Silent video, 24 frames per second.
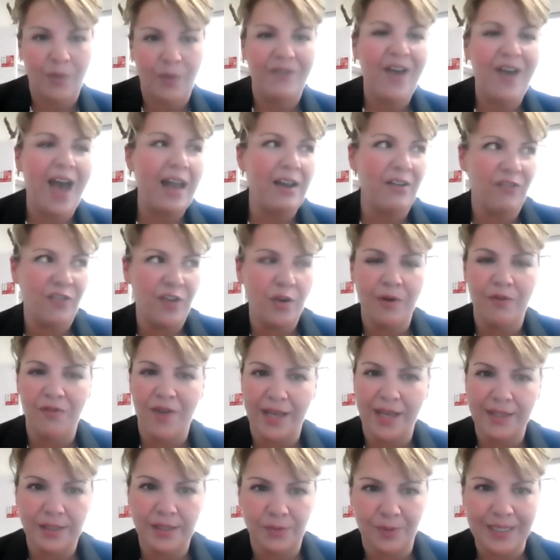We've had a few
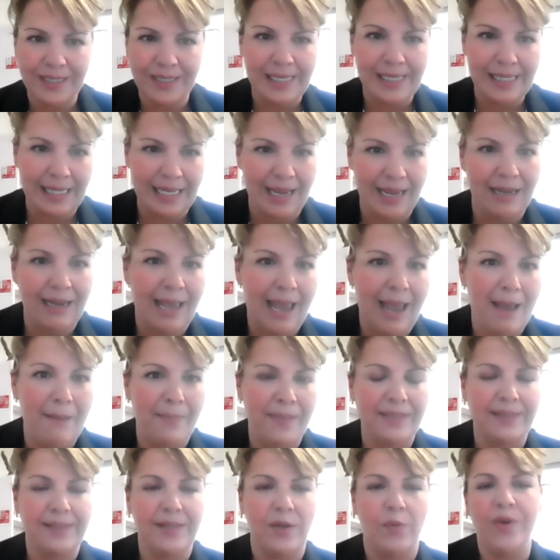events recently on
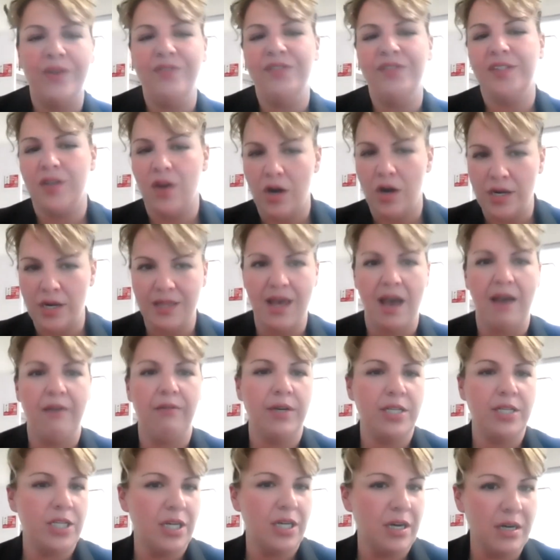campus, so we've started that
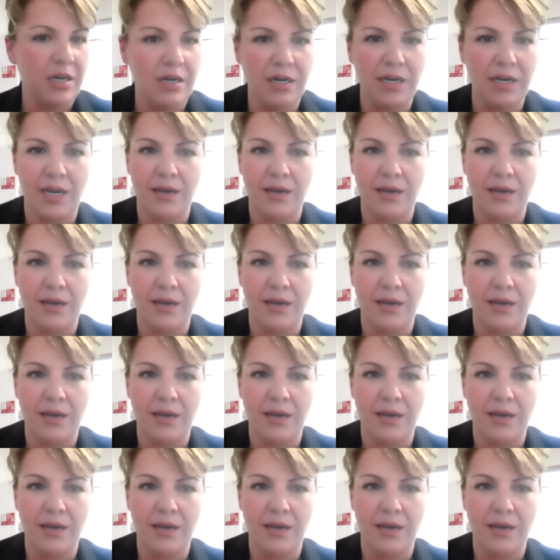return,